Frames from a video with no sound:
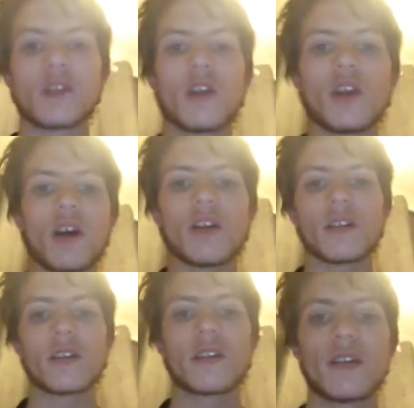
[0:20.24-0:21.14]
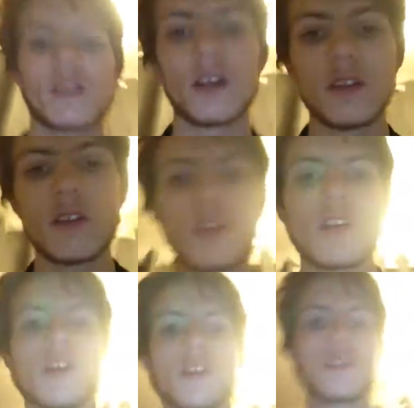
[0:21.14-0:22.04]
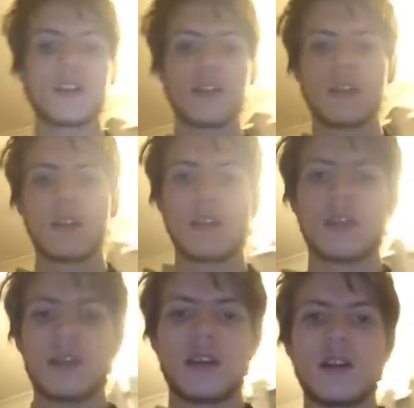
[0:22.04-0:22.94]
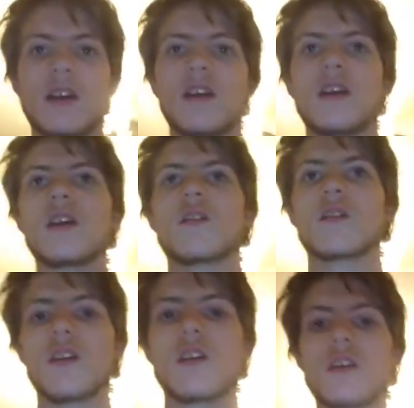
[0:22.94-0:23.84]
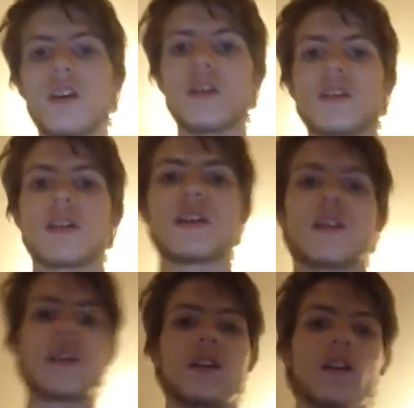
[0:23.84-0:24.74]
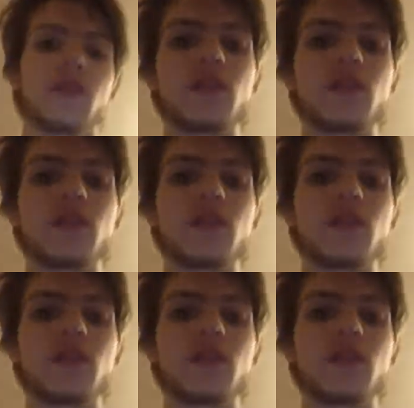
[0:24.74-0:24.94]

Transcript: so you guys can you know so you guys can you know so you guys can you know